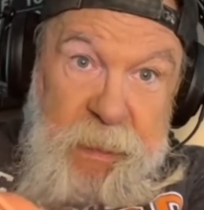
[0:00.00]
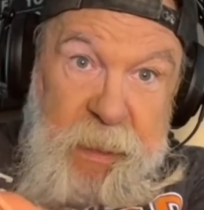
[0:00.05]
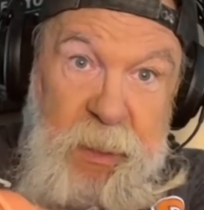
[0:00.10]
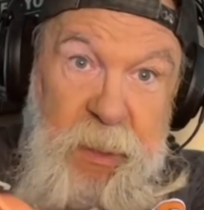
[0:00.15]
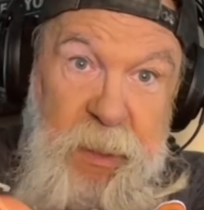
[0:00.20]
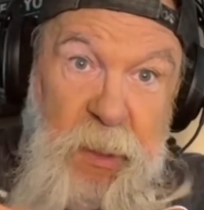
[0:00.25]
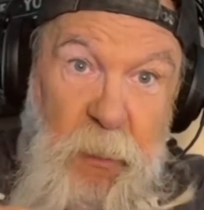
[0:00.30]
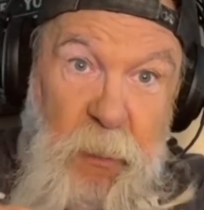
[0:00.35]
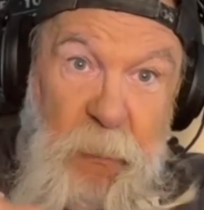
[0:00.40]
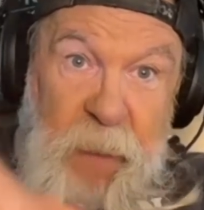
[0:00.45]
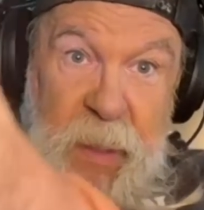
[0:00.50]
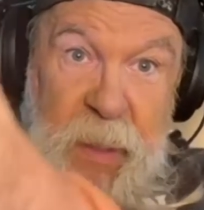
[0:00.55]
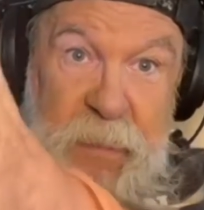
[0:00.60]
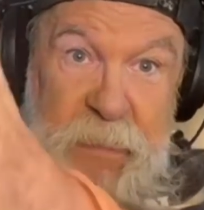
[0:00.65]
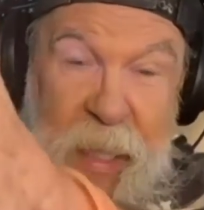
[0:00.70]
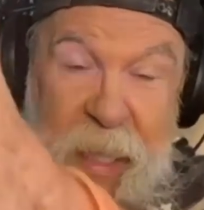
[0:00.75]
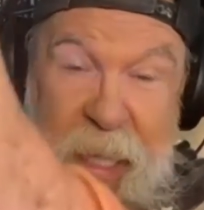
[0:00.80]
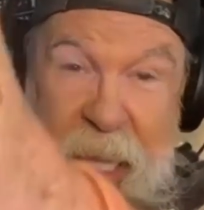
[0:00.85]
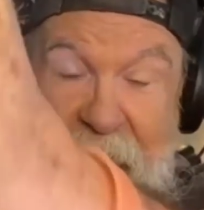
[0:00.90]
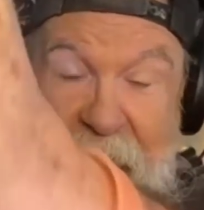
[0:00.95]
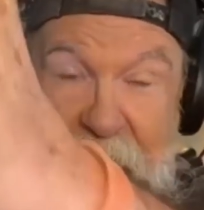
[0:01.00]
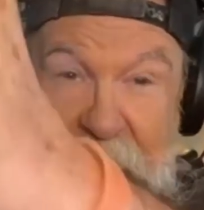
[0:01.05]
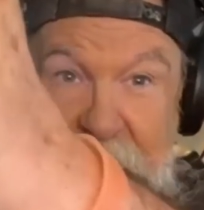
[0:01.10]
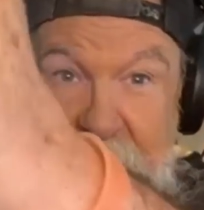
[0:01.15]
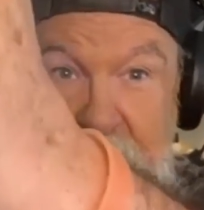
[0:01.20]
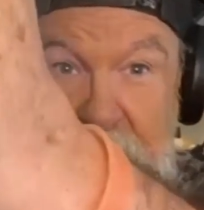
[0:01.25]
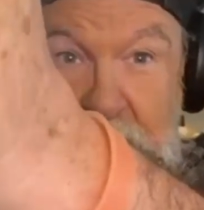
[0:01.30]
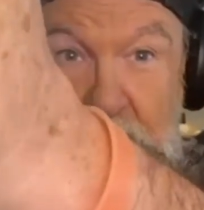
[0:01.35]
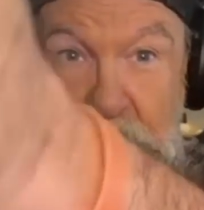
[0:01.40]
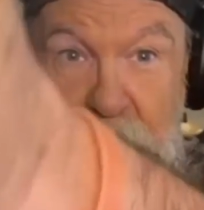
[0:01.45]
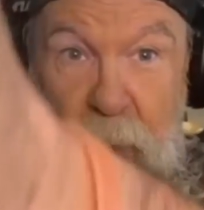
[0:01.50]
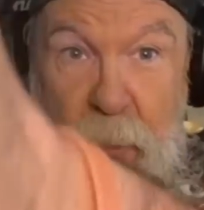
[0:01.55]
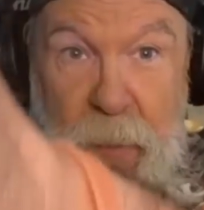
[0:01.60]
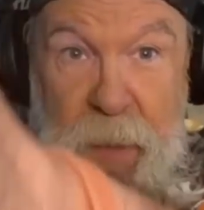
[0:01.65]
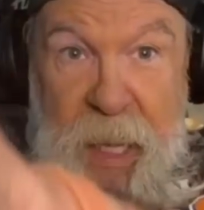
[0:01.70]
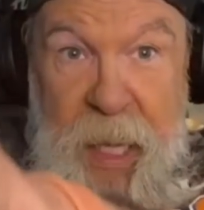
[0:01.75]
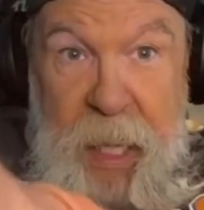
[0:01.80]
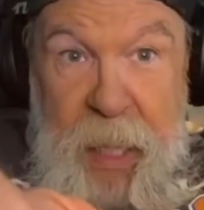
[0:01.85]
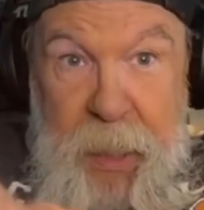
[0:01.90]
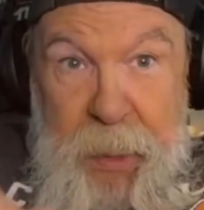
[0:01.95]
And, you know, they kind of get on their
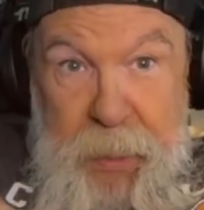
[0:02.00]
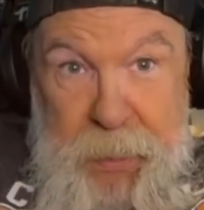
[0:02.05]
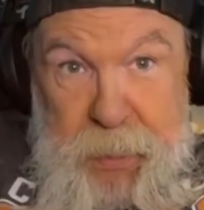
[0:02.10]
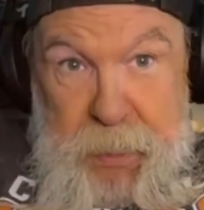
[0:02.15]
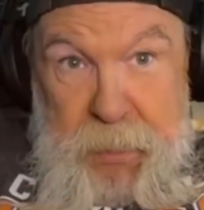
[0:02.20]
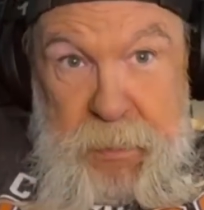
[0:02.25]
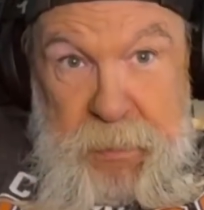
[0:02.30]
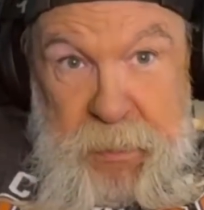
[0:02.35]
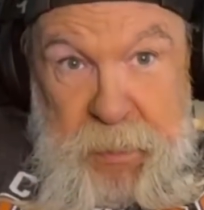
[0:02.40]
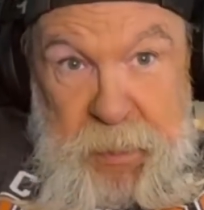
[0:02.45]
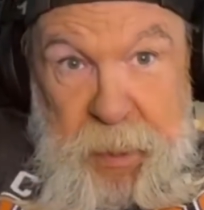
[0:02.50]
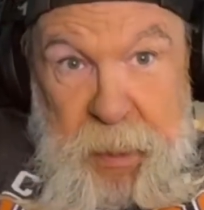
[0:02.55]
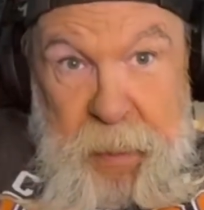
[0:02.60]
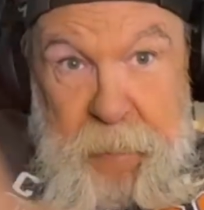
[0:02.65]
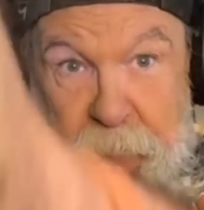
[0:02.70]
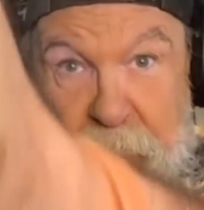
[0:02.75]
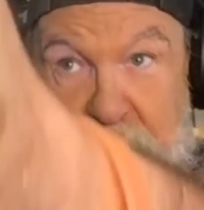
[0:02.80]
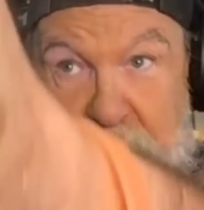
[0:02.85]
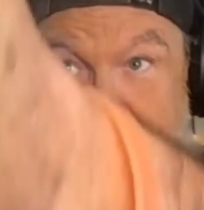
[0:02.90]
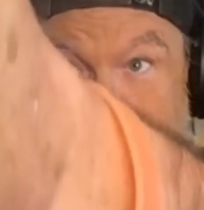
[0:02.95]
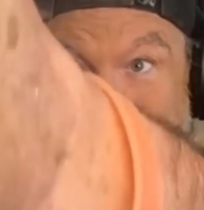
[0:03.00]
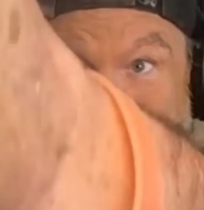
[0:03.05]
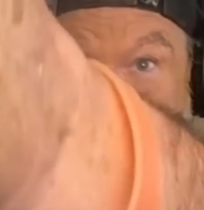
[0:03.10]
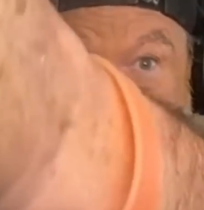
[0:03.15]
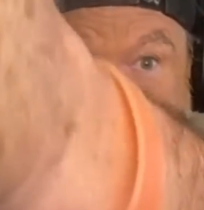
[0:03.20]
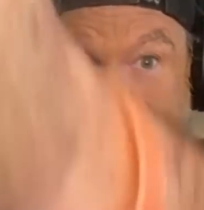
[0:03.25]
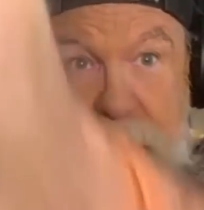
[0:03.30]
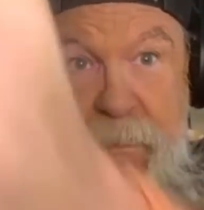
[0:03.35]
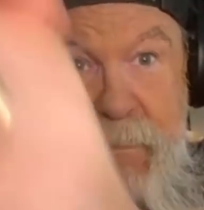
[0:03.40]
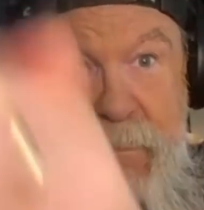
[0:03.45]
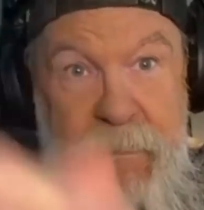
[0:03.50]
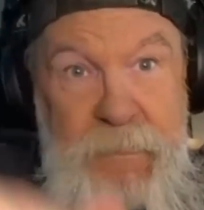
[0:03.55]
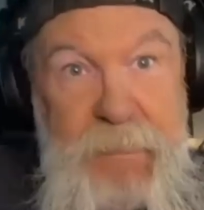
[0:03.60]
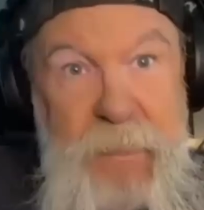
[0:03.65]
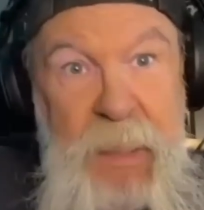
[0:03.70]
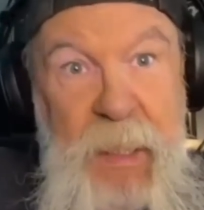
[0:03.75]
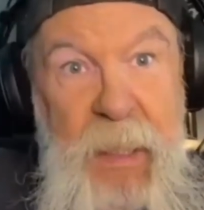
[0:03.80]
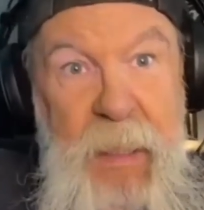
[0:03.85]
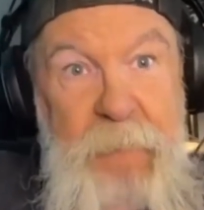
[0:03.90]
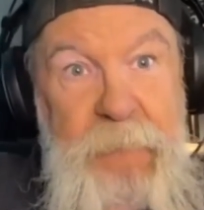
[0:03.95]
knees and brace. And
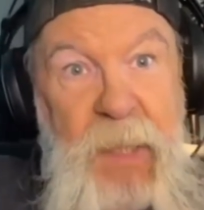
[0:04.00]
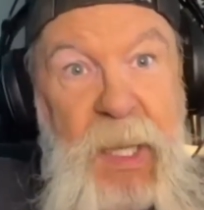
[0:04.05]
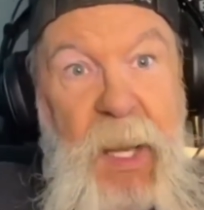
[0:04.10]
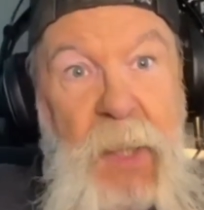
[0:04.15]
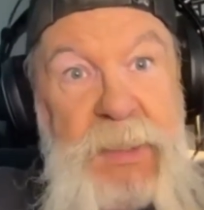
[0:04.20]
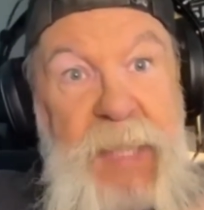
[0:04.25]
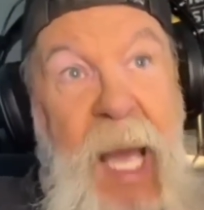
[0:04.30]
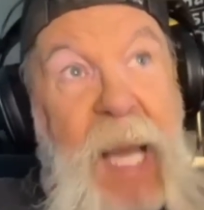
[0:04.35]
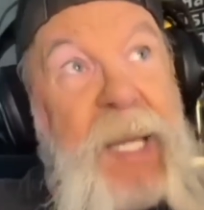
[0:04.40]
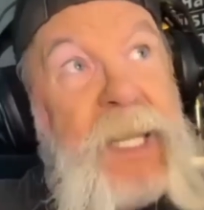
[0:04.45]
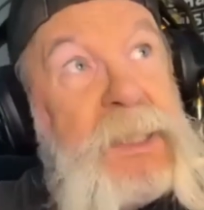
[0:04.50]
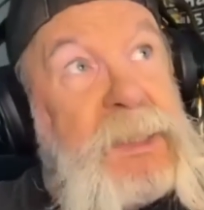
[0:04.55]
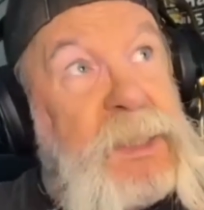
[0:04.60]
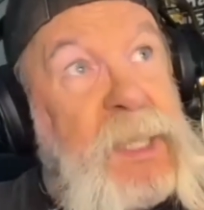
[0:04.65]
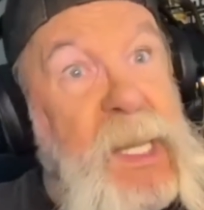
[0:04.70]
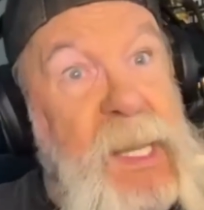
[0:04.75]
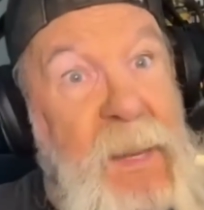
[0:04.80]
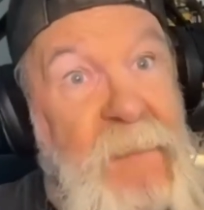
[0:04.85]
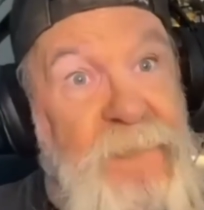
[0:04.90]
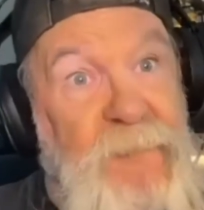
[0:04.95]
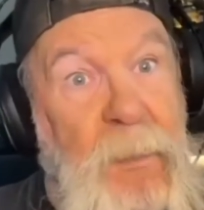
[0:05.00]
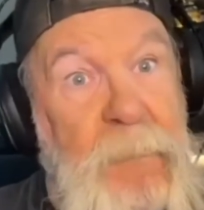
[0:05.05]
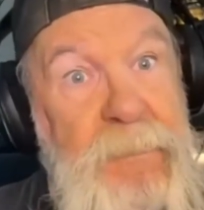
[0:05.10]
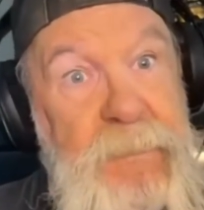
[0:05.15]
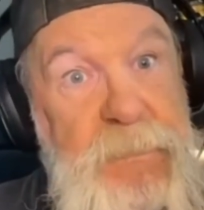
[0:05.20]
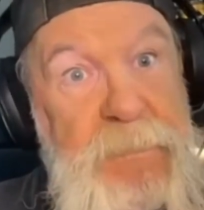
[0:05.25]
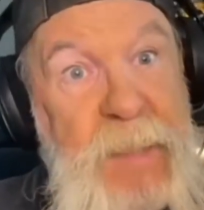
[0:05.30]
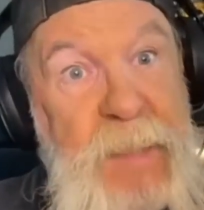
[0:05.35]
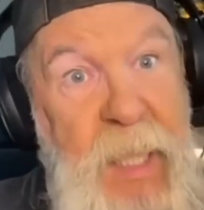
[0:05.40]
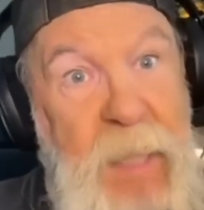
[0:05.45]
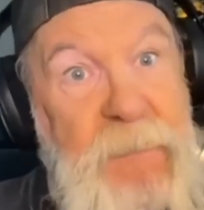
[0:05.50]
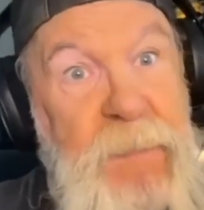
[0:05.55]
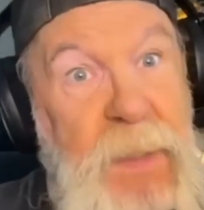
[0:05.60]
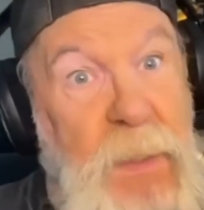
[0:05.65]
because I could see him from, even